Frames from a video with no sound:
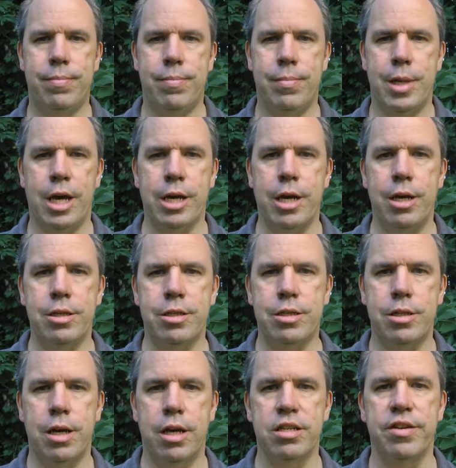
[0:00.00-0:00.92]
Hi
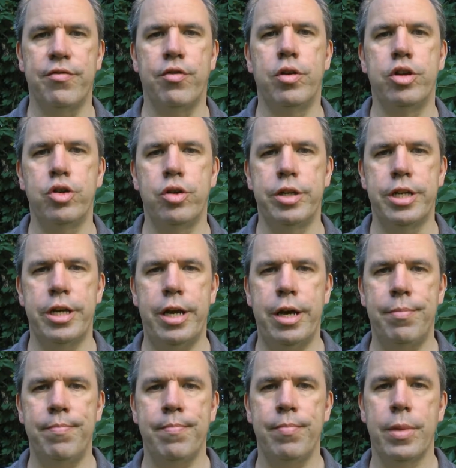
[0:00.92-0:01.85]
guys, how's everyone doing
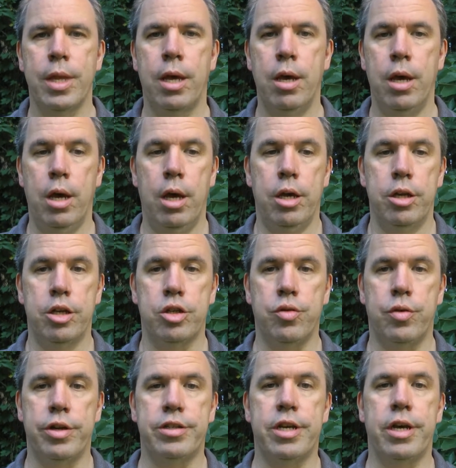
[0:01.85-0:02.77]
today?
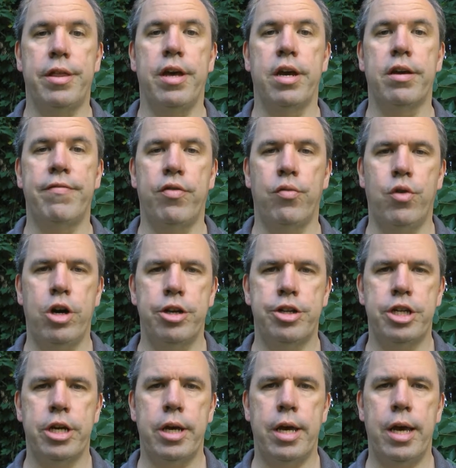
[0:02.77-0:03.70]
Just want to say thank you for
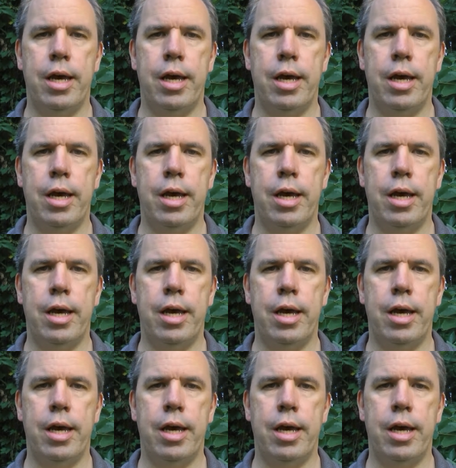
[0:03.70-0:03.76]
watching,